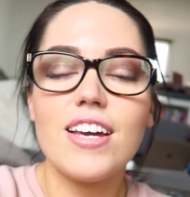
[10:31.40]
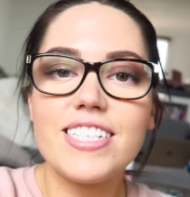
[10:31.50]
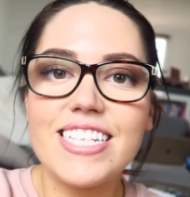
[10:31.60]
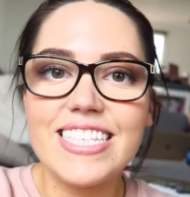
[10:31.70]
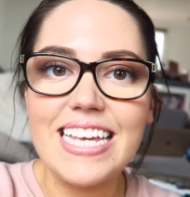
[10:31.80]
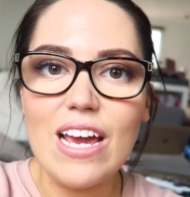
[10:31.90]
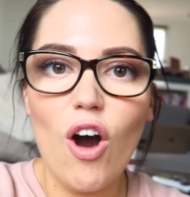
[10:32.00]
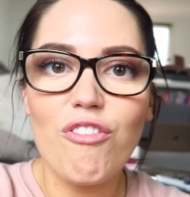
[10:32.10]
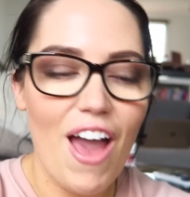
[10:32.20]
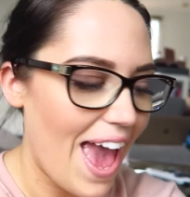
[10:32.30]
courtesy
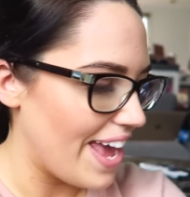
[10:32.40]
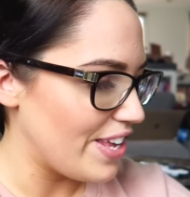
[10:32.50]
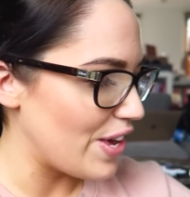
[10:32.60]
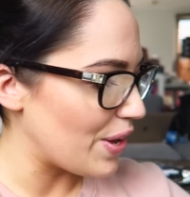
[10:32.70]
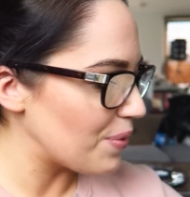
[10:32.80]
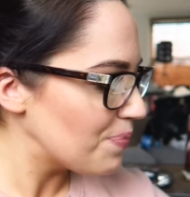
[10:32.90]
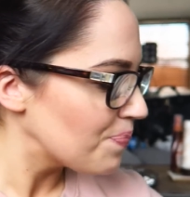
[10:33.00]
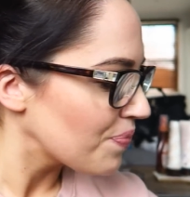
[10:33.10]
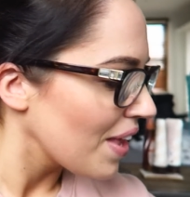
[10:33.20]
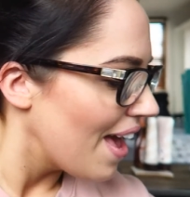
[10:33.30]
of Hey You,
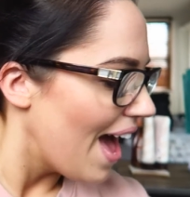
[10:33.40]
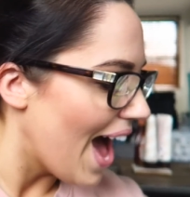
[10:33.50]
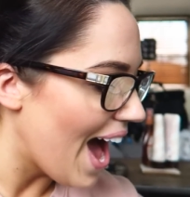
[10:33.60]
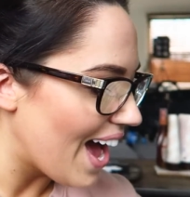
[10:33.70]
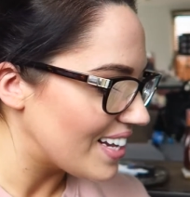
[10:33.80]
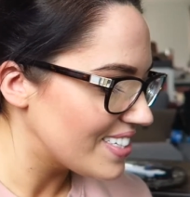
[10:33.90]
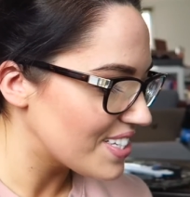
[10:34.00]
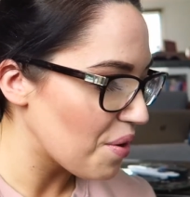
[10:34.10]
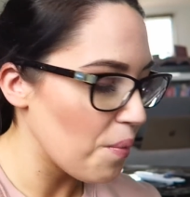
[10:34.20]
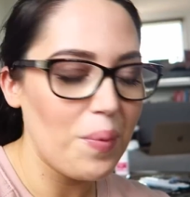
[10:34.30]

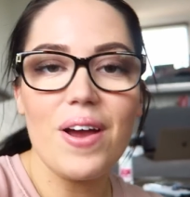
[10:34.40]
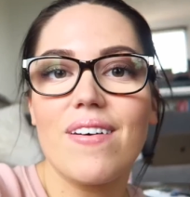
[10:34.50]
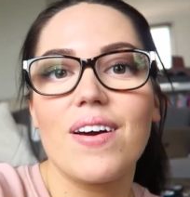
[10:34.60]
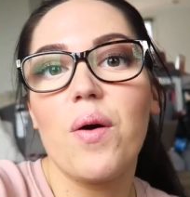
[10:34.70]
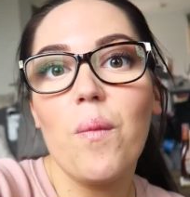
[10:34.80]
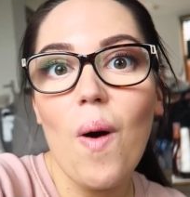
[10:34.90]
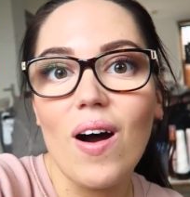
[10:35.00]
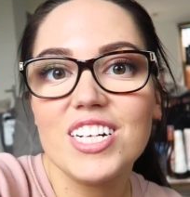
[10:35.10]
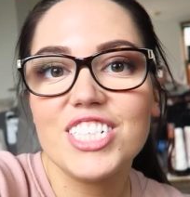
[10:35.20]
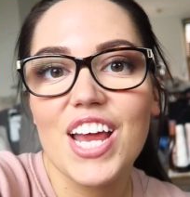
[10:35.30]
and we are gonna
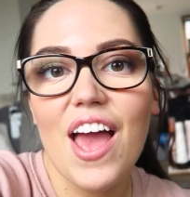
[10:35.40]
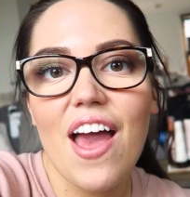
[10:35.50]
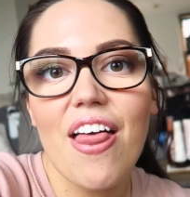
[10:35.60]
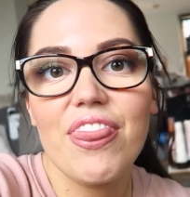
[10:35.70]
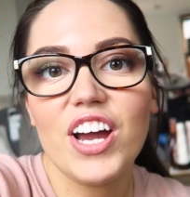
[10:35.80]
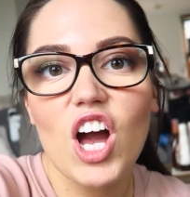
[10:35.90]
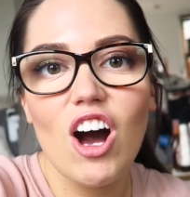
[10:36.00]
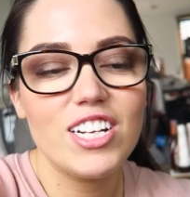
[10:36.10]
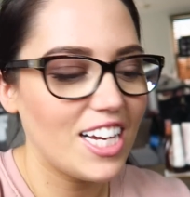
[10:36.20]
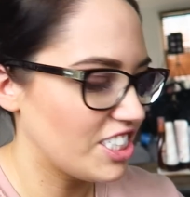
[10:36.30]
watch the
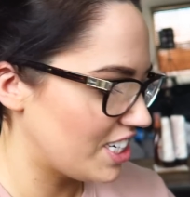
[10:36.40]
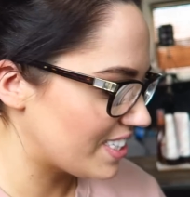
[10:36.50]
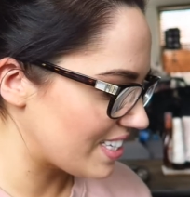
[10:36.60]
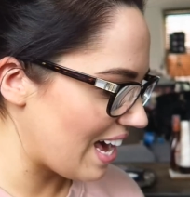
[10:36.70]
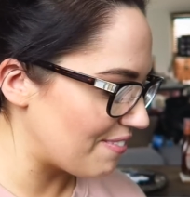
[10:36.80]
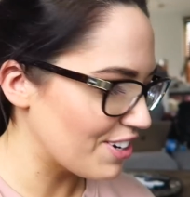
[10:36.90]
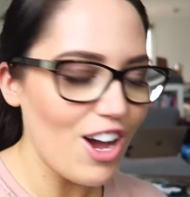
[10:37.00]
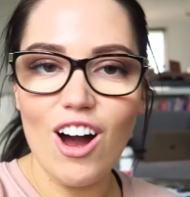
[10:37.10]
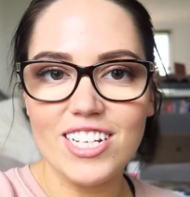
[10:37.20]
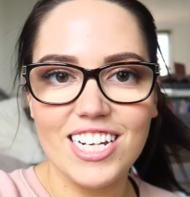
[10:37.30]
Kardashians and have a
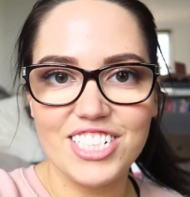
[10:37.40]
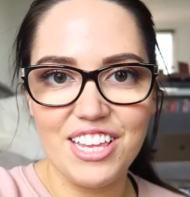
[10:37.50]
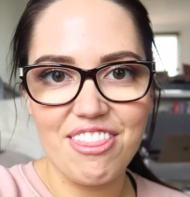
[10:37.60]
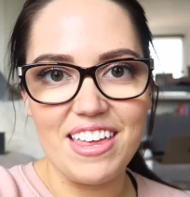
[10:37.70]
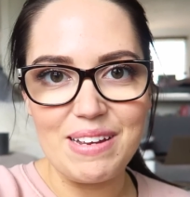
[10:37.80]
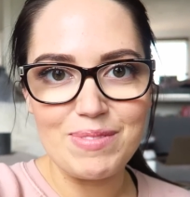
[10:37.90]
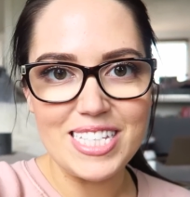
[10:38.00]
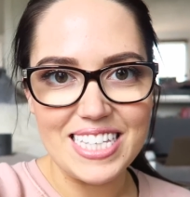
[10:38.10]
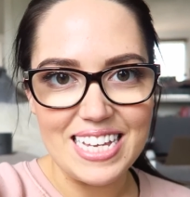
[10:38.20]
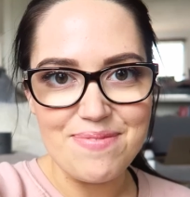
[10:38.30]
Kardashian-themed
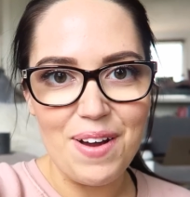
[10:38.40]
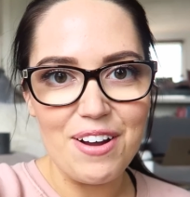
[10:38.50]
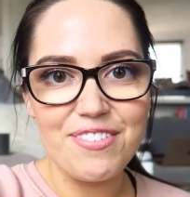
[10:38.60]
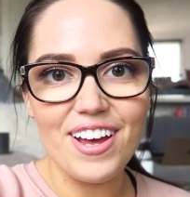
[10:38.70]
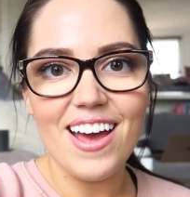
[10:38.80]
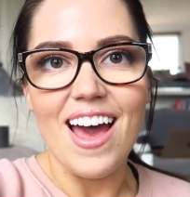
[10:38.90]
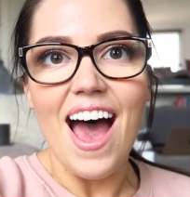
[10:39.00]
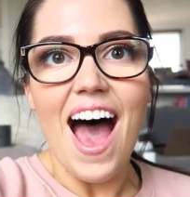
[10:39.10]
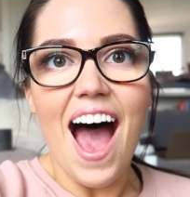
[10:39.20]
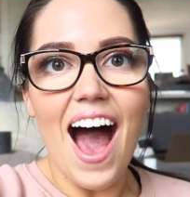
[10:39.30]
sleepover.
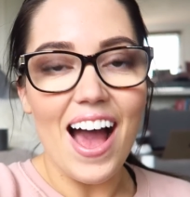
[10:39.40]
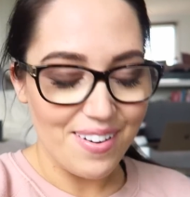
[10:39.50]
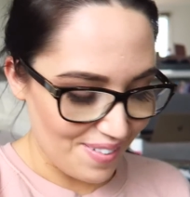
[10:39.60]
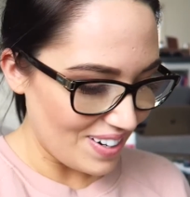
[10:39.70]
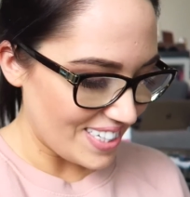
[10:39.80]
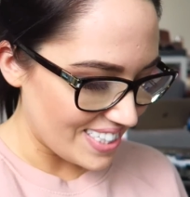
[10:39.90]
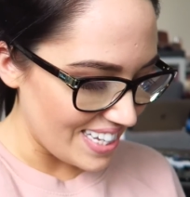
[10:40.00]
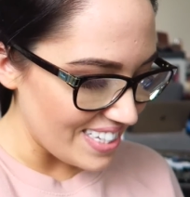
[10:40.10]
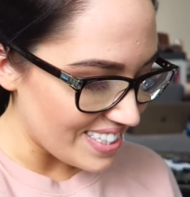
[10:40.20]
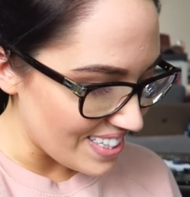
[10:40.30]
I'm
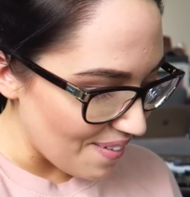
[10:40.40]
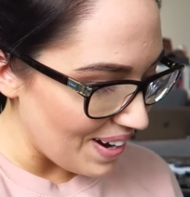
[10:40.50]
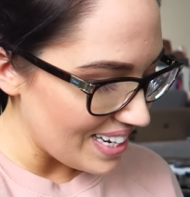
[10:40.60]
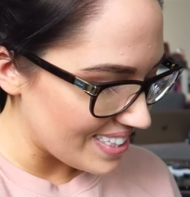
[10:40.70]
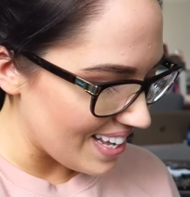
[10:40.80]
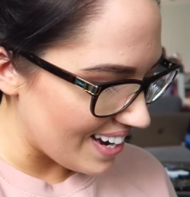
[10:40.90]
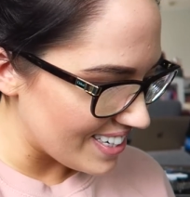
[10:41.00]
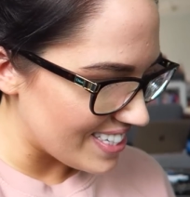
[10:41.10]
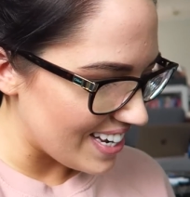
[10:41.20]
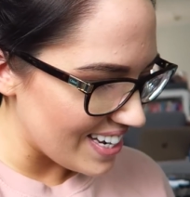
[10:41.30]
honestly so
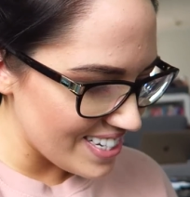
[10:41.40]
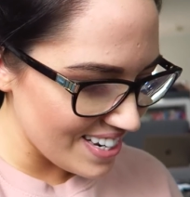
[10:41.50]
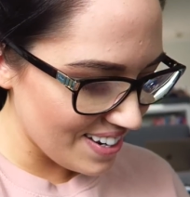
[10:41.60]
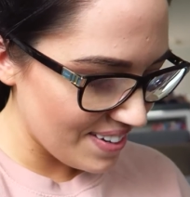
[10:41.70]
excited.